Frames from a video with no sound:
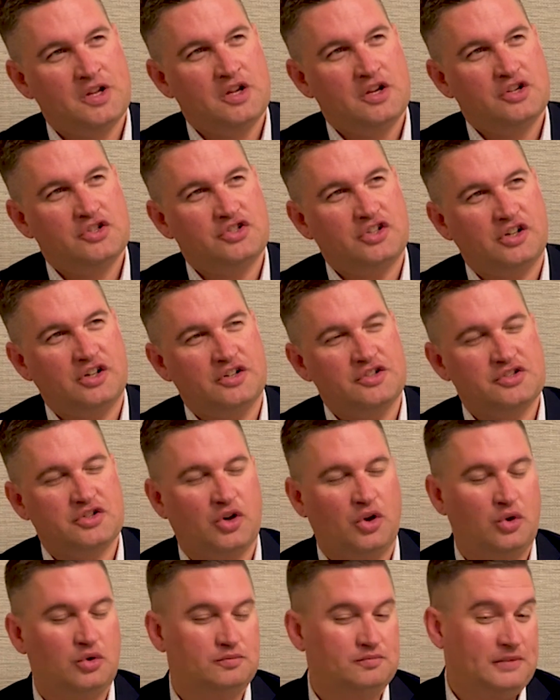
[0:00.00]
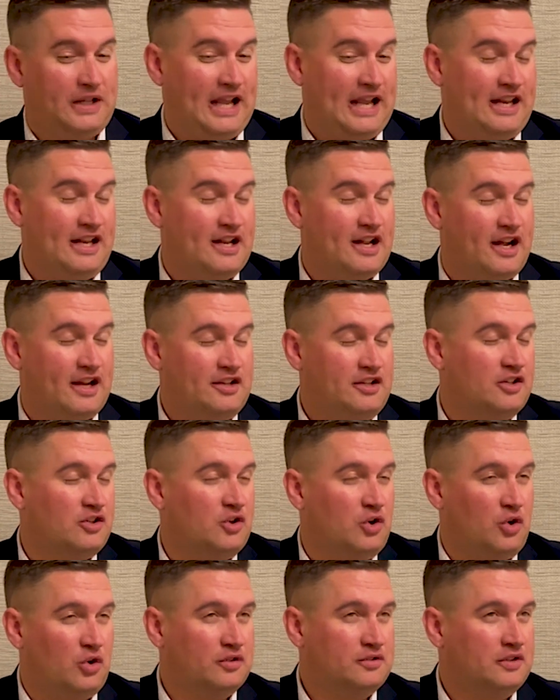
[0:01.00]
Sure. So,
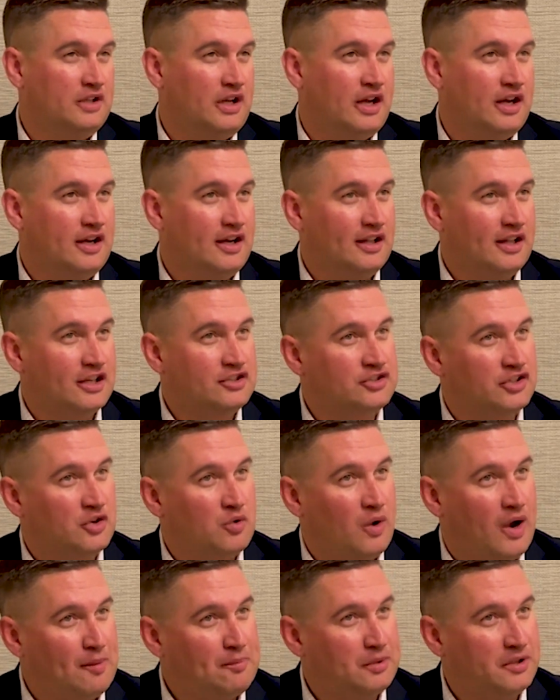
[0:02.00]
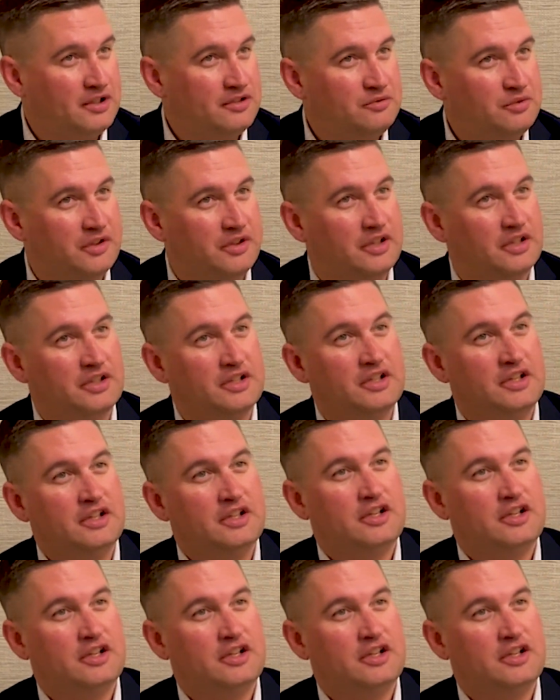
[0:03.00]
89-year-old electric cooperative with a